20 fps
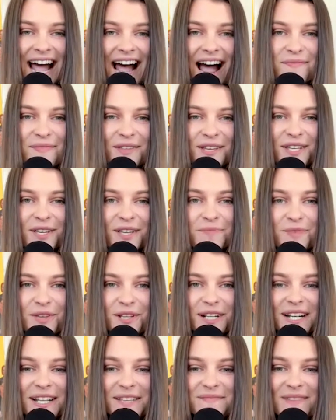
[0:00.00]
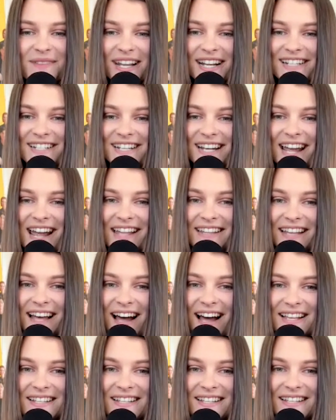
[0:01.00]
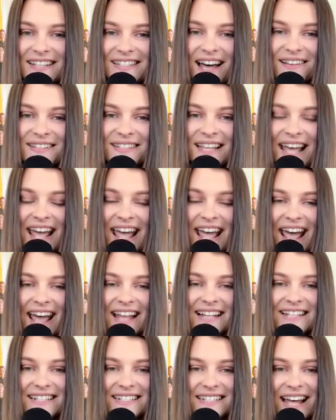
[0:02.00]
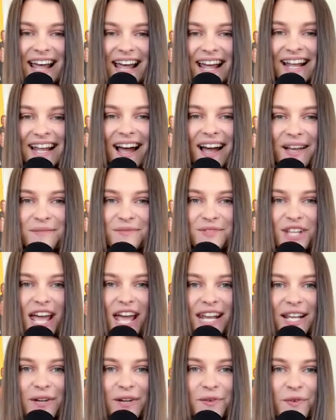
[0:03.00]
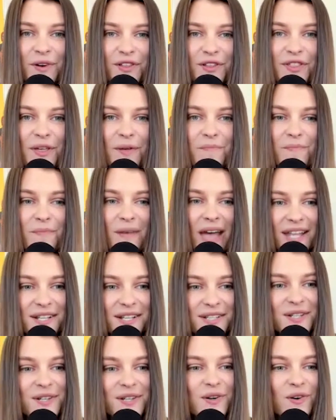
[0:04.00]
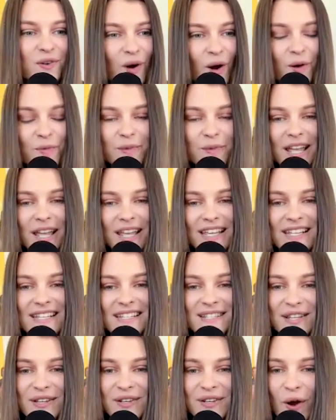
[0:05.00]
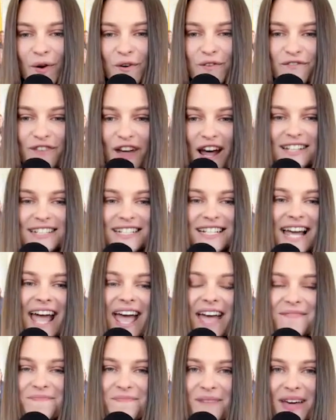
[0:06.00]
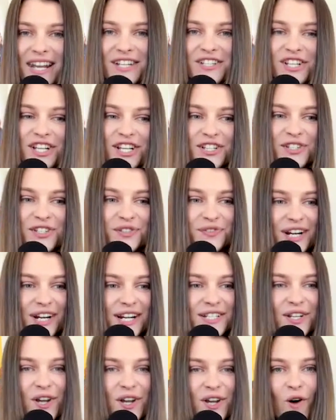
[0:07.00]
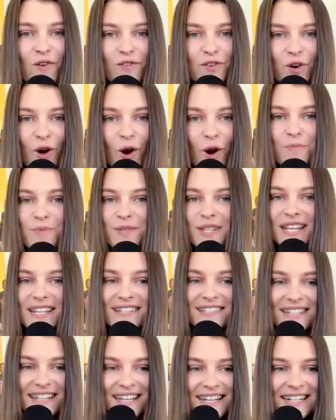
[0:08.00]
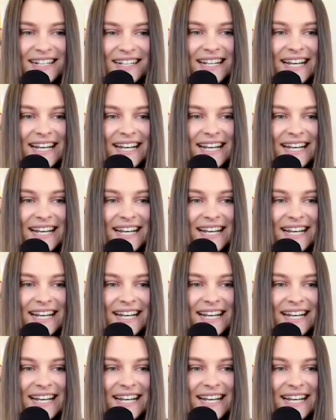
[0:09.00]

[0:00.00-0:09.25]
I'm the community manager at the Icehouse. And today I am chatting with Matt Cropp. He is the co-founder and managing director of Crops NZ.